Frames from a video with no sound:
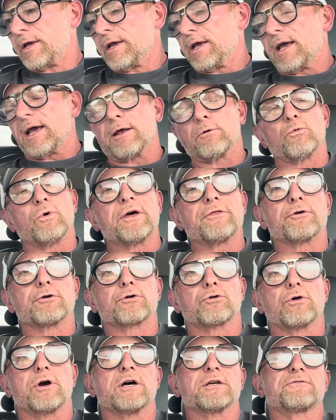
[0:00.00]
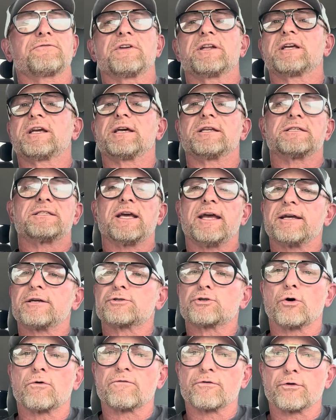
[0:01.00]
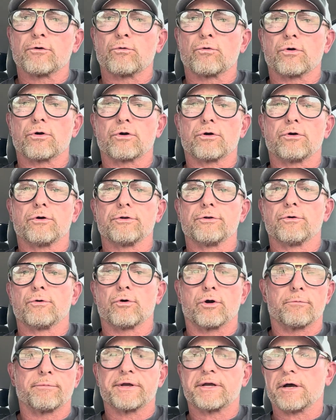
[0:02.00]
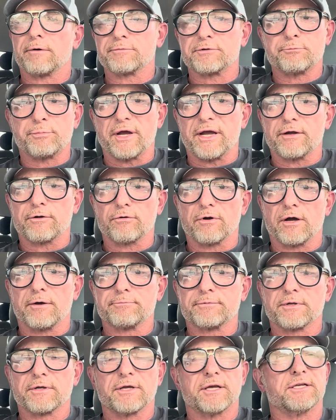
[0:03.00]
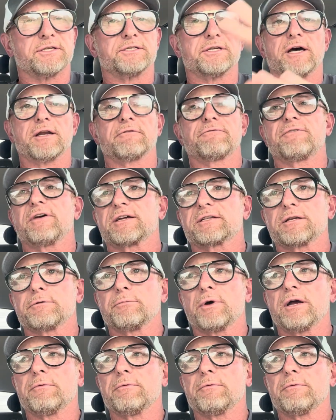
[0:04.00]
And whether CrossFit, again, takes over the world or becomes bankrupt is not affected by